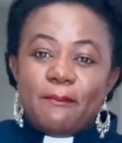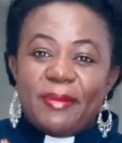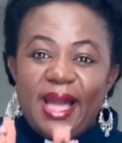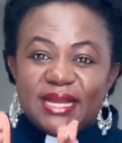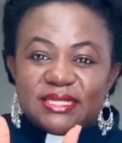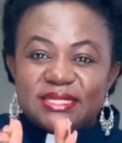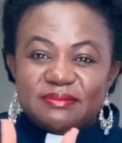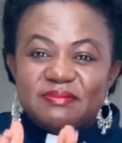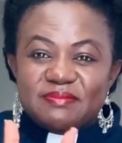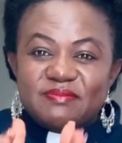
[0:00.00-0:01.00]
But
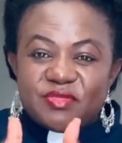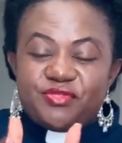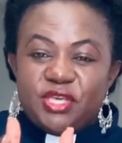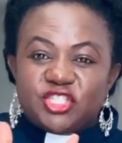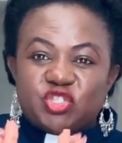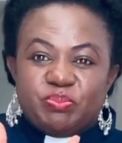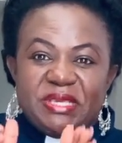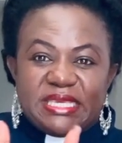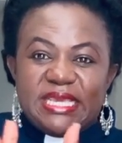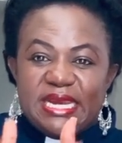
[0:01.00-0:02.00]
this
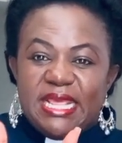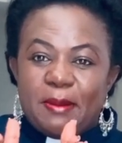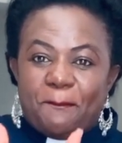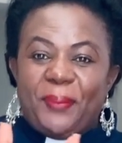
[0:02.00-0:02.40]
beginning